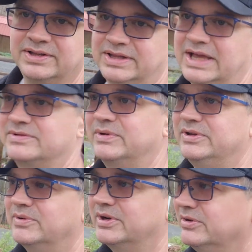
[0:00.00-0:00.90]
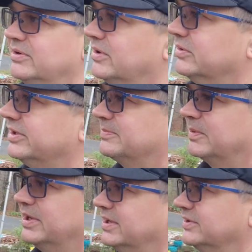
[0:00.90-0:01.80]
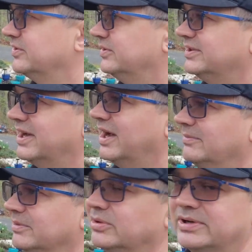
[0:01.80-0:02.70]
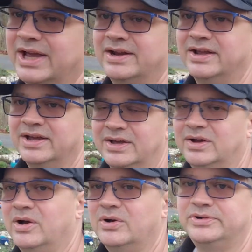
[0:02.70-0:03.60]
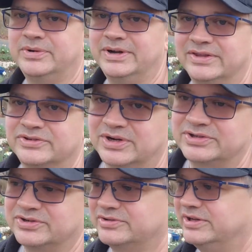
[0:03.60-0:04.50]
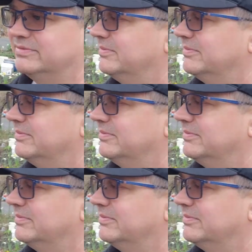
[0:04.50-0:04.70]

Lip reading: that's when you want to do it. Early spring is a good time to look at, oh, do any of the structures need